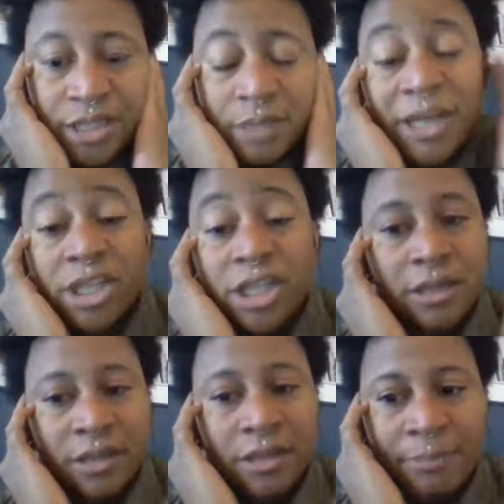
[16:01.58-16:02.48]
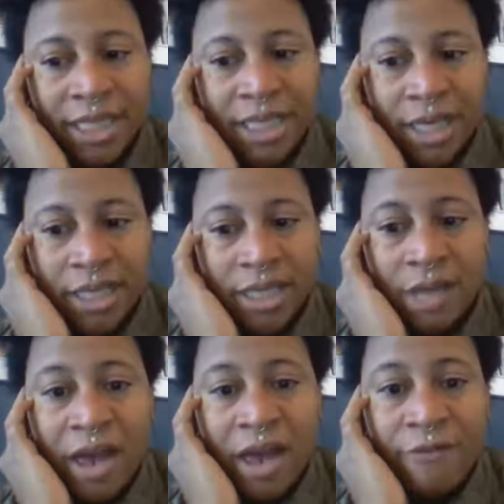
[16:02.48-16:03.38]
especially a place like
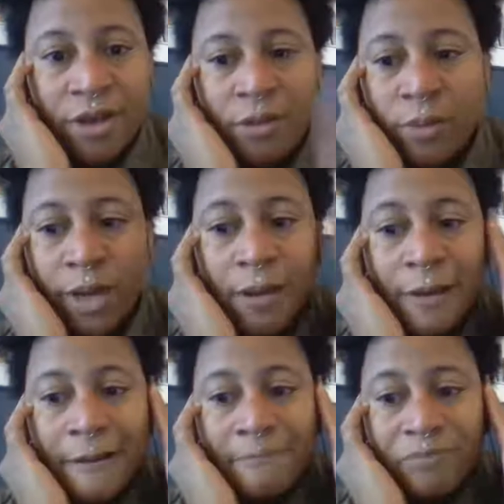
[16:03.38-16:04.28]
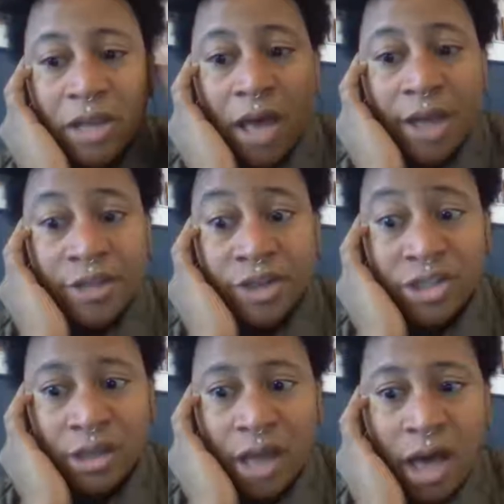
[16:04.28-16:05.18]
South Africa, where
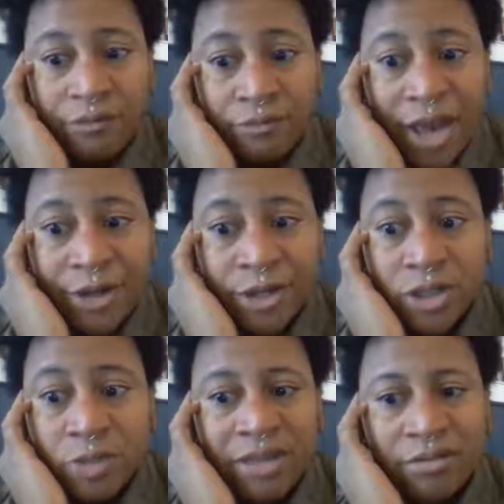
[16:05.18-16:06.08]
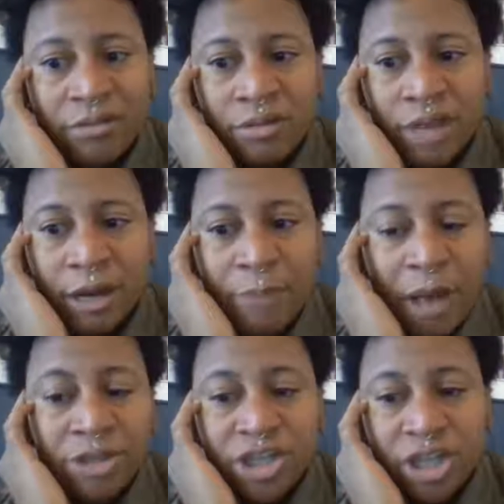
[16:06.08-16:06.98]
there's a lot of writers, but their
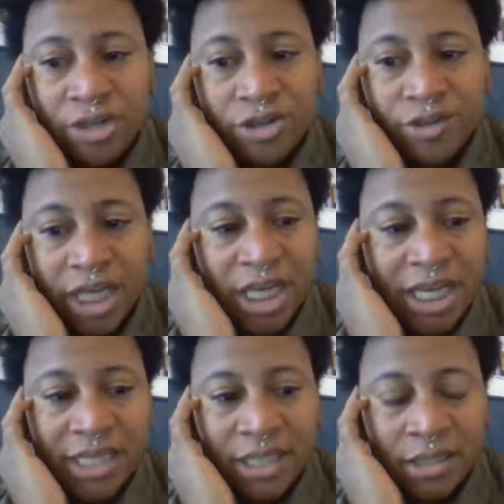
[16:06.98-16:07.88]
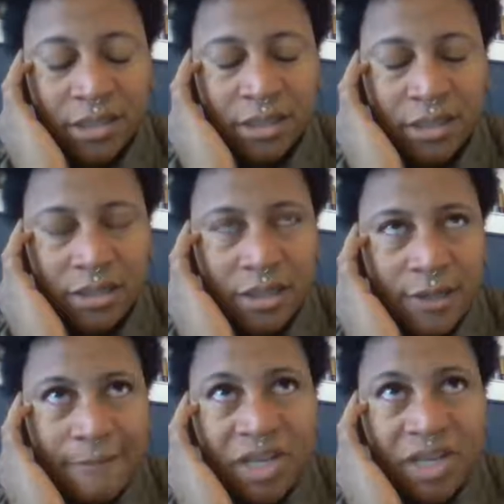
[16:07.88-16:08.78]
publishing industry isn't
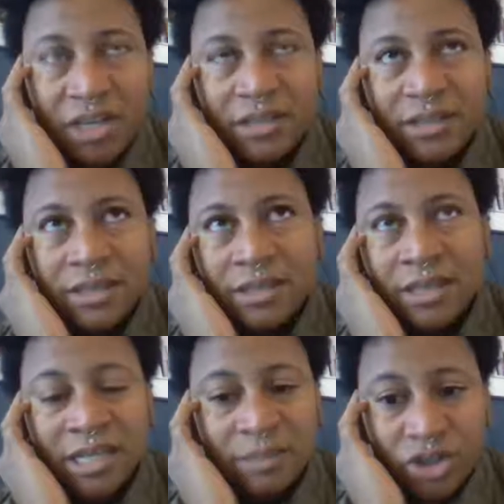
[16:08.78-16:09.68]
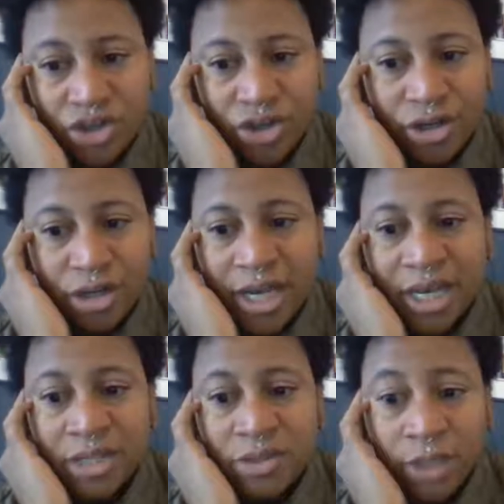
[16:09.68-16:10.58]
mature, and it's
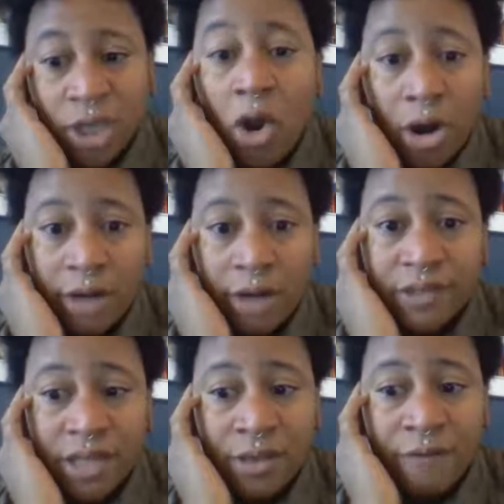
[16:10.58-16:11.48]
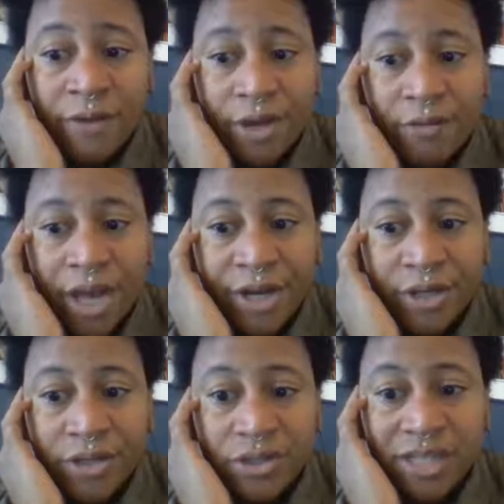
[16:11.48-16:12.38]
really hard for South African
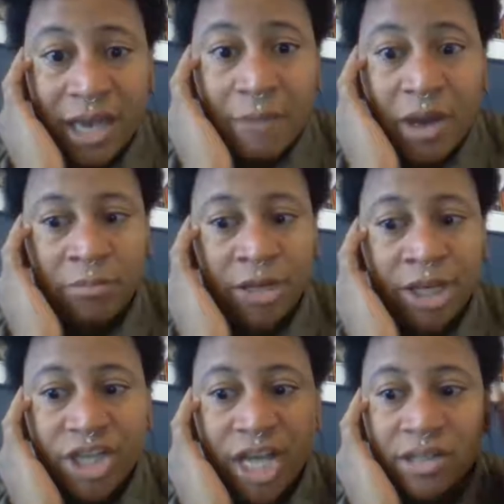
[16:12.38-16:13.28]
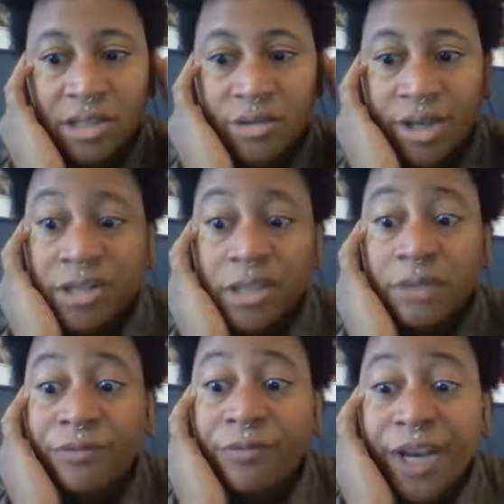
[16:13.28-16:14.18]
writers to get published. And so there's this
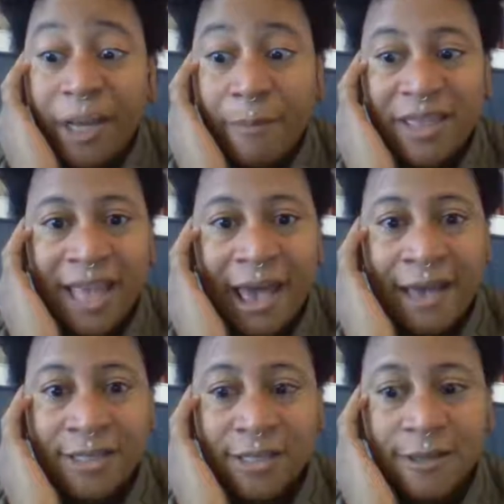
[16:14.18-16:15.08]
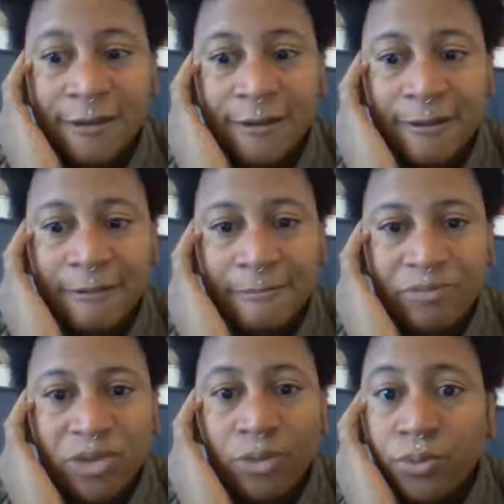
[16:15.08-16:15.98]
freedom in that.
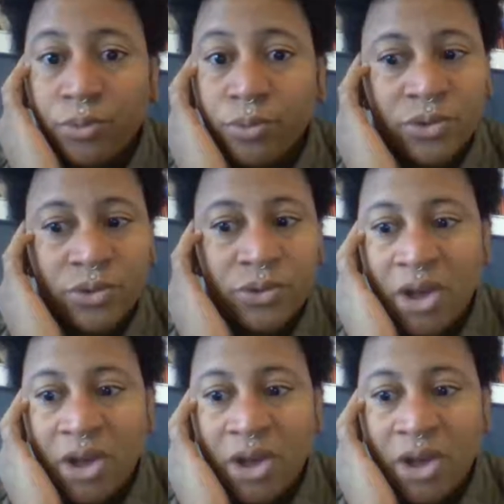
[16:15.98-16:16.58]
The rules are